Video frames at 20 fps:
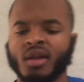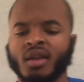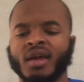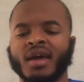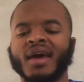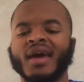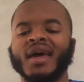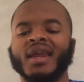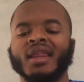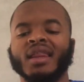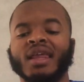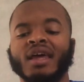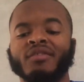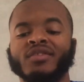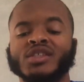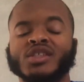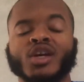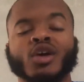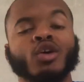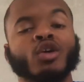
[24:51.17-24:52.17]
they had
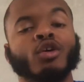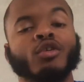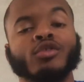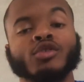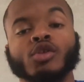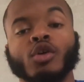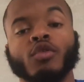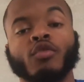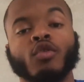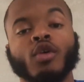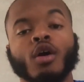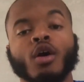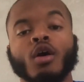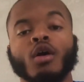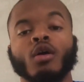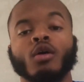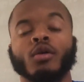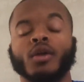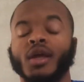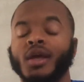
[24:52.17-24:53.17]
11 turnovers
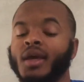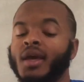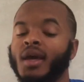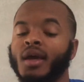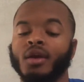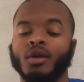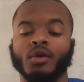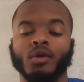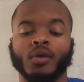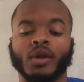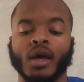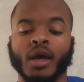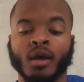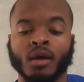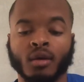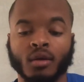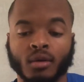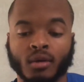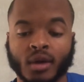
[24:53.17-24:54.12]
overall. They can't do that.